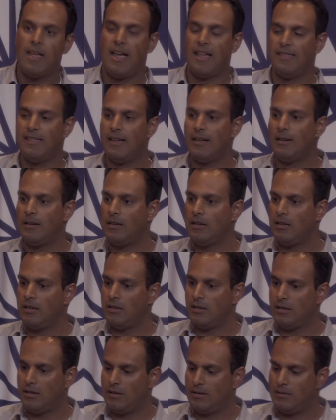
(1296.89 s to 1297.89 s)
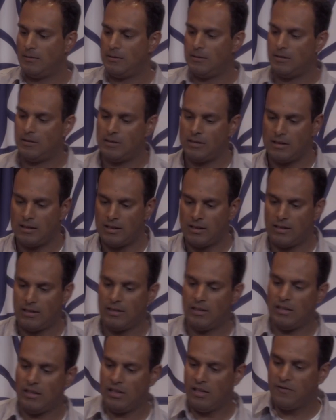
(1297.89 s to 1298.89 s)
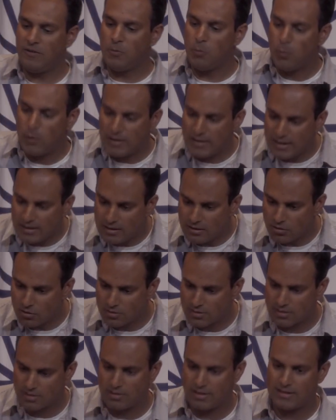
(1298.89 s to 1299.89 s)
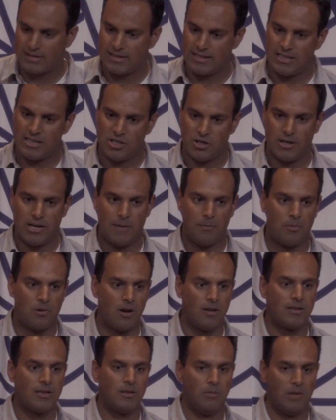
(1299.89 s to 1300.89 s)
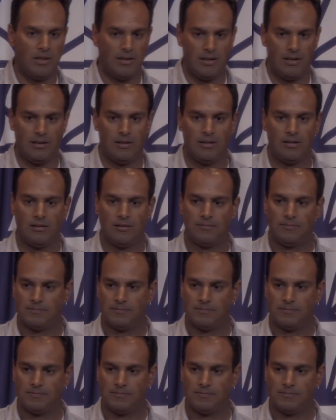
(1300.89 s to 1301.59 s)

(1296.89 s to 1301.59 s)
And then even within those grid cells, you're approximating.